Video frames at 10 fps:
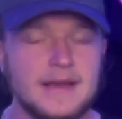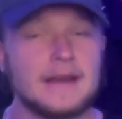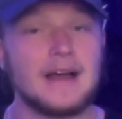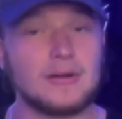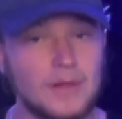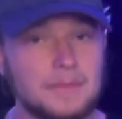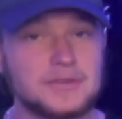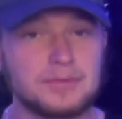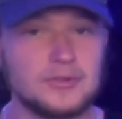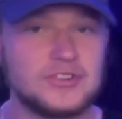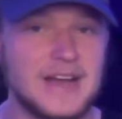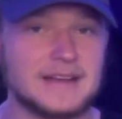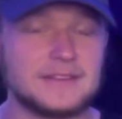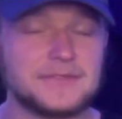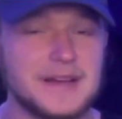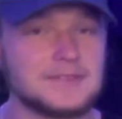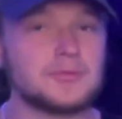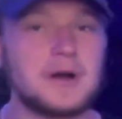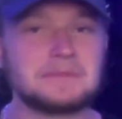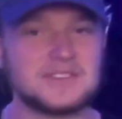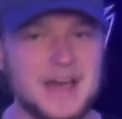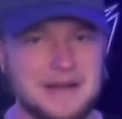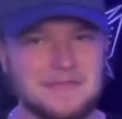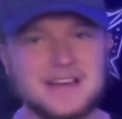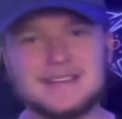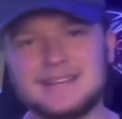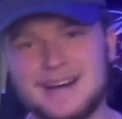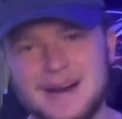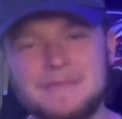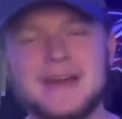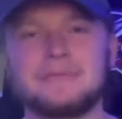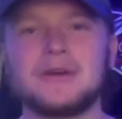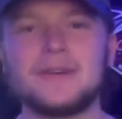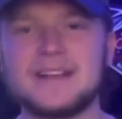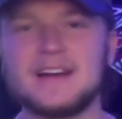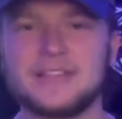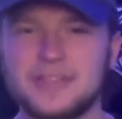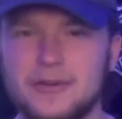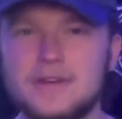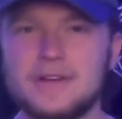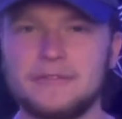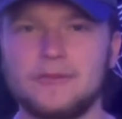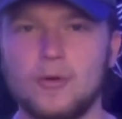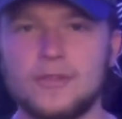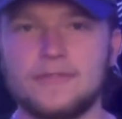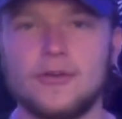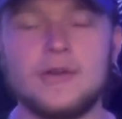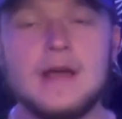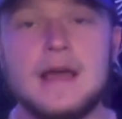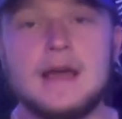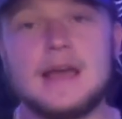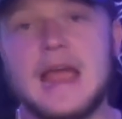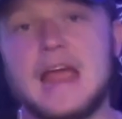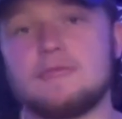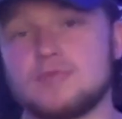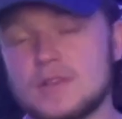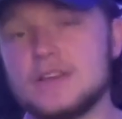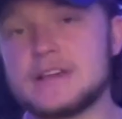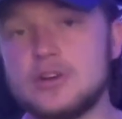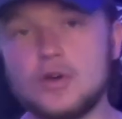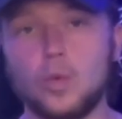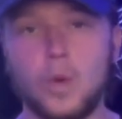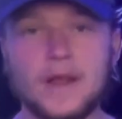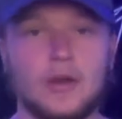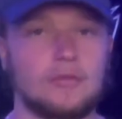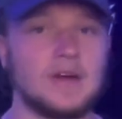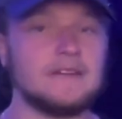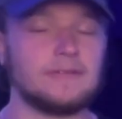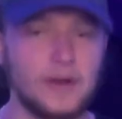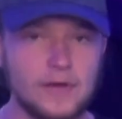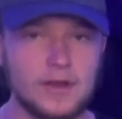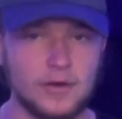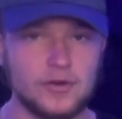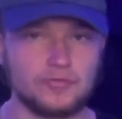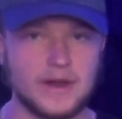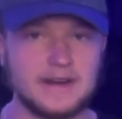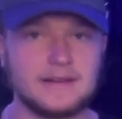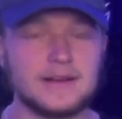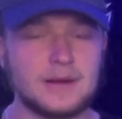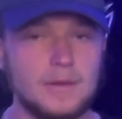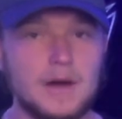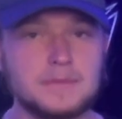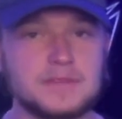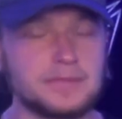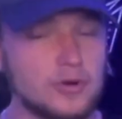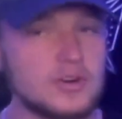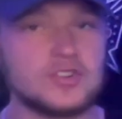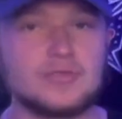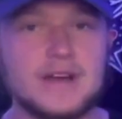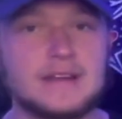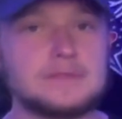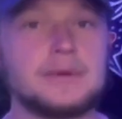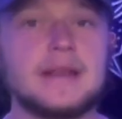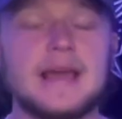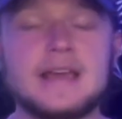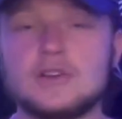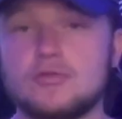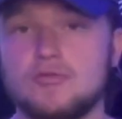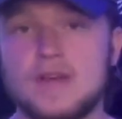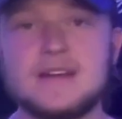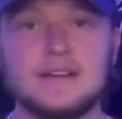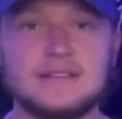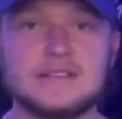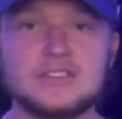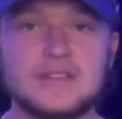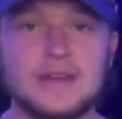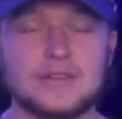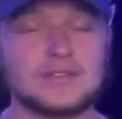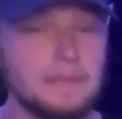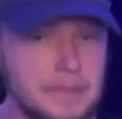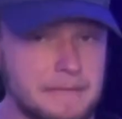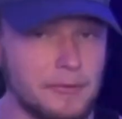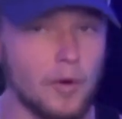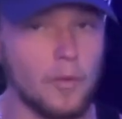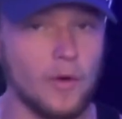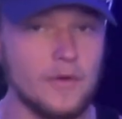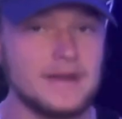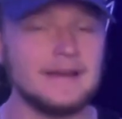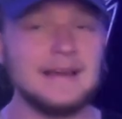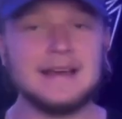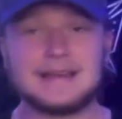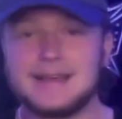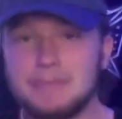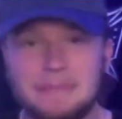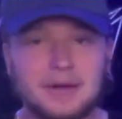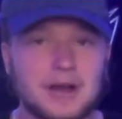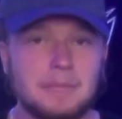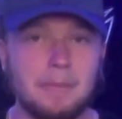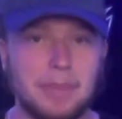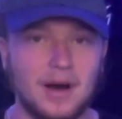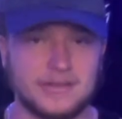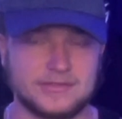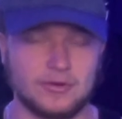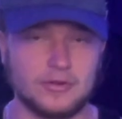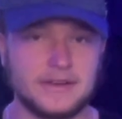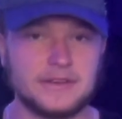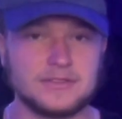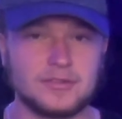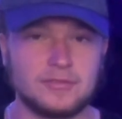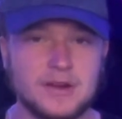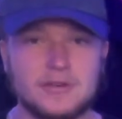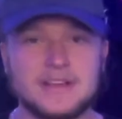Now, Columbus Blue Jackets fans were upset, right? Ah, man, we only got a third and a fourth for a really good winger, right? Very underrated in Columbus. Bjorkstrand has been a great addition there. Some people were worried he might become a bust early in his career.